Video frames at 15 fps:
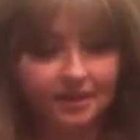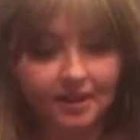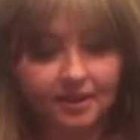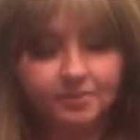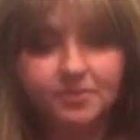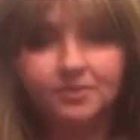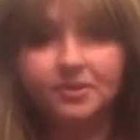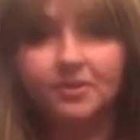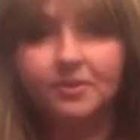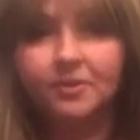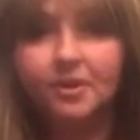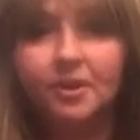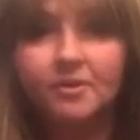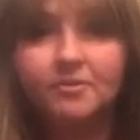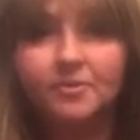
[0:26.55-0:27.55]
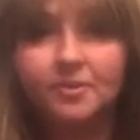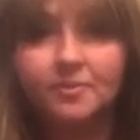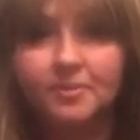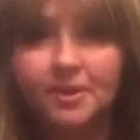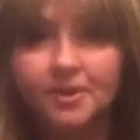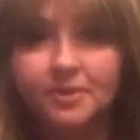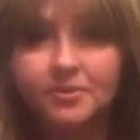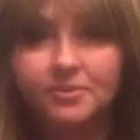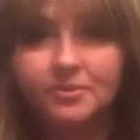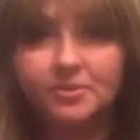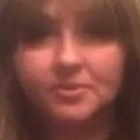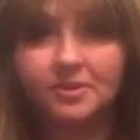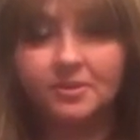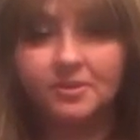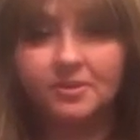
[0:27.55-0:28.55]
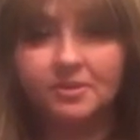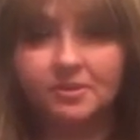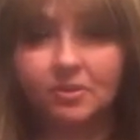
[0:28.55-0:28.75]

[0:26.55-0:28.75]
I'm starting off with my usual